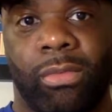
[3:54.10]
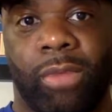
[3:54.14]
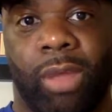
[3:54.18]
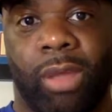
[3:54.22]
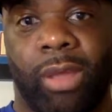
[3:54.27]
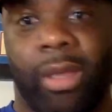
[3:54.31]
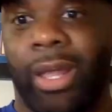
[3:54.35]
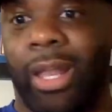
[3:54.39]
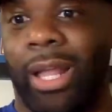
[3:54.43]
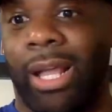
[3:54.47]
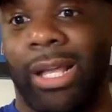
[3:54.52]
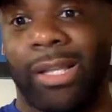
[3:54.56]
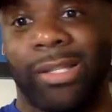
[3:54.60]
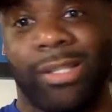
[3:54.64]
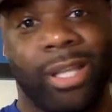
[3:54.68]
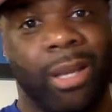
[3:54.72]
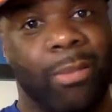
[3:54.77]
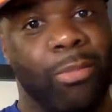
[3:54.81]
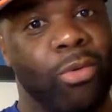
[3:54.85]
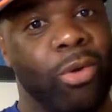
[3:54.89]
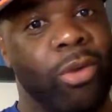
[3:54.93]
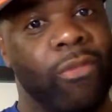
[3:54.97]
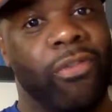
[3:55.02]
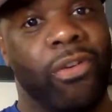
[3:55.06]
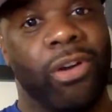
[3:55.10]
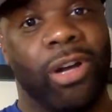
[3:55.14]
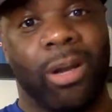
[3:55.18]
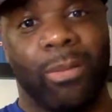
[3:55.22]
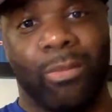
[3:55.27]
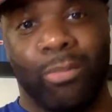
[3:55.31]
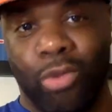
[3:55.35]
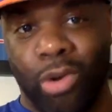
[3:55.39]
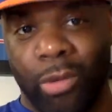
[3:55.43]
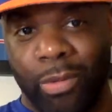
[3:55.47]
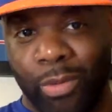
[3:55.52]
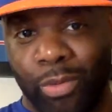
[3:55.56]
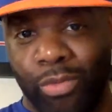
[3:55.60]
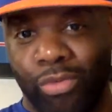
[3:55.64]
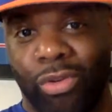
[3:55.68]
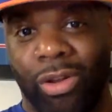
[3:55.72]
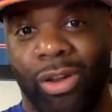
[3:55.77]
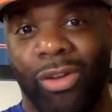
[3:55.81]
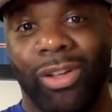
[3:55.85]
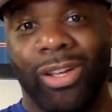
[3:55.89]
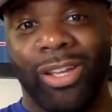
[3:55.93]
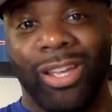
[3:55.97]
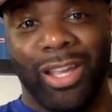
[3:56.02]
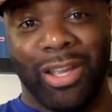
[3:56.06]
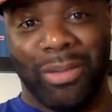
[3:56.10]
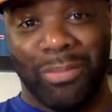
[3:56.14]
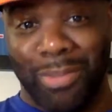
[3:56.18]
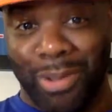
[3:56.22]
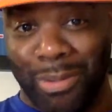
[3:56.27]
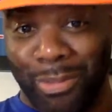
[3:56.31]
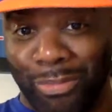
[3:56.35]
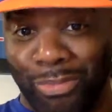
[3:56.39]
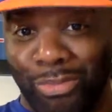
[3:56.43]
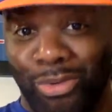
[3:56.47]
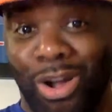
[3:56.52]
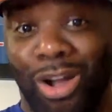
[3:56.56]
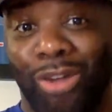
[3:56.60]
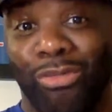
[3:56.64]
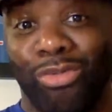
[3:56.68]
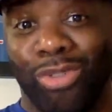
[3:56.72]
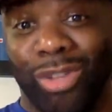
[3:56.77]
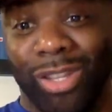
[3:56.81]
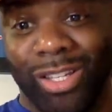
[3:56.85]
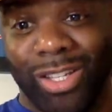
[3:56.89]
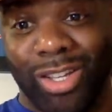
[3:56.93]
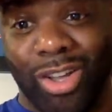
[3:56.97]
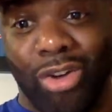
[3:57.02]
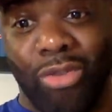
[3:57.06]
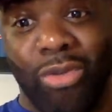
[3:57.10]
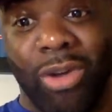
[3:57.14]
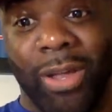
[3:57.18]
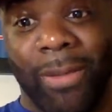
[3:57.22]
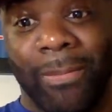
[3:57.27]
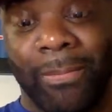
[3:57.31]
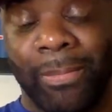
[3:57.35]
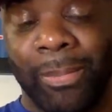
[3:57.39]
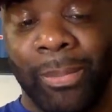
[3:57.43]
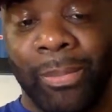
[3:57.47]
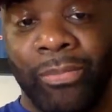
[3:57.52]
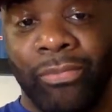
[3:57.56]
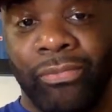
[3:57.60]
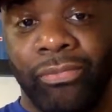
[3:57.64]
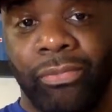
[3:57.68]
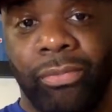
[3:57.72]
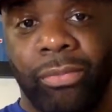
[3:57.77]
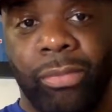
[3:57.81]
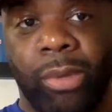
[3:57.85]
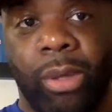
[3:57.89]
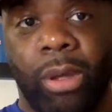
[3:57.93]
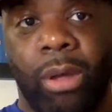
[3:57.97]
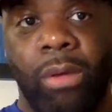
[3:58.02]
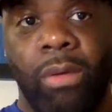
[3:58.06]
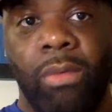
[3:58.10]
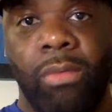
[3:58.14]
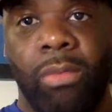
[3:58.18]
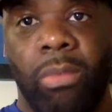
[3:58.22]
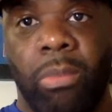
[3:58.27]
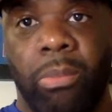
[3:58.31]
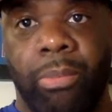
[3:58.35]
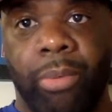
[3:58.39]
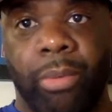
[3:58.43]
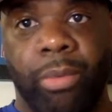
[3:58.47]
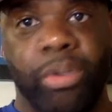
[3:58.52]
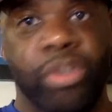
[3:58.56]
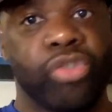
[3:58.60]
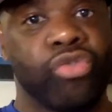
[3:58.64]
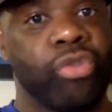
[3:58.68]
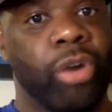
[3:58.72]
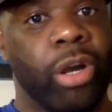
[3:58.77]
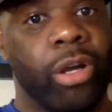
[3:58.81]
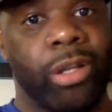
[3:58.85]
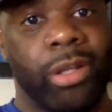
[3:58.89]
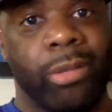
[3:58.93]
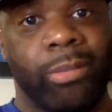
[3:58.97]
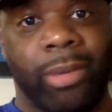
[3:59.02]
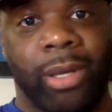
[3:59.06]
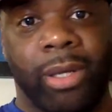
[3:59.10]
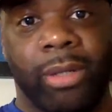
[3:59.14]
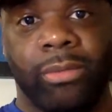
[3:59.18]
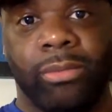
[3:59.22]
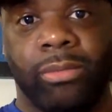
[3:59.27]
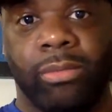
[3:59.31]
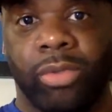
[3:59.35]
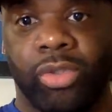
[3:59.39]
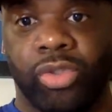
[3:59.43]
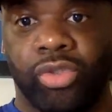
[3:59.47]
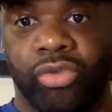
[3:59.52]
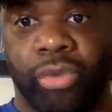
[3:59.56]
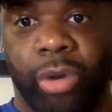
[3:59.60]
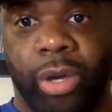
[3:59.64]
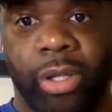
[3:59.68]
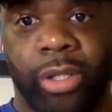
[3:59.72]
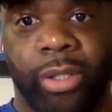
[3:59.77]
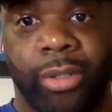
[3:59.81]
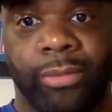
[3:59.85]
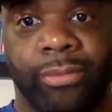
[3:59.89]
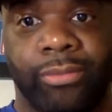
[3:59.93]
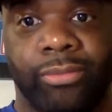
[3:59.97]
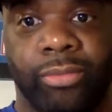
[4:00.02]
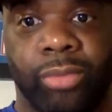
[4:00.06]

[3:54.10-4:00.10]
Yeah, like I said, I'm waiting for a couple more people rolling in before I really go in. But we're struggling, man. We're struggling.